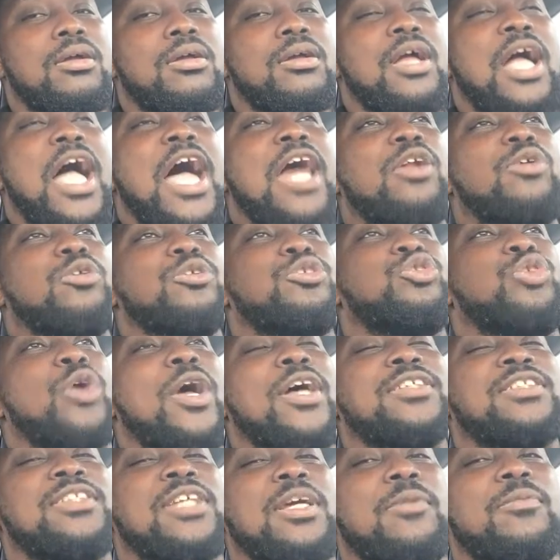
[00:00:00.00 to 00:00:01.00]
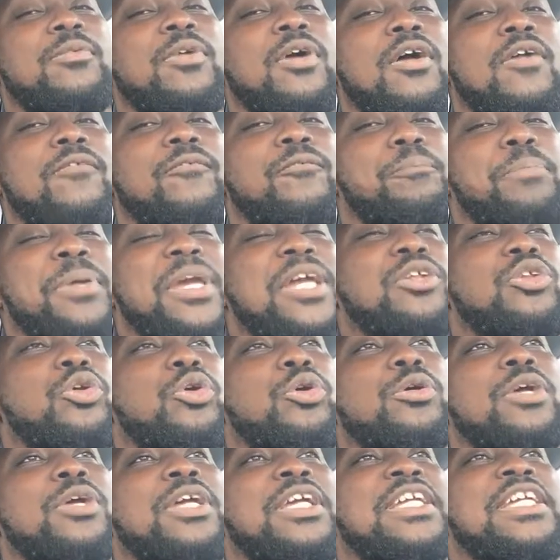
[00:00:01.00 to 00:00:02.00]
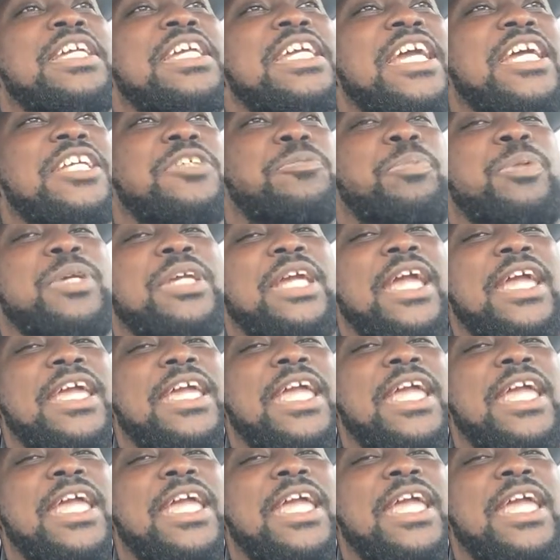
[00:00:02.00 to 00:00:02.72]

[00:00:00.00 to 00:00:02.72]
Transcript: I don't trust him being no ESPN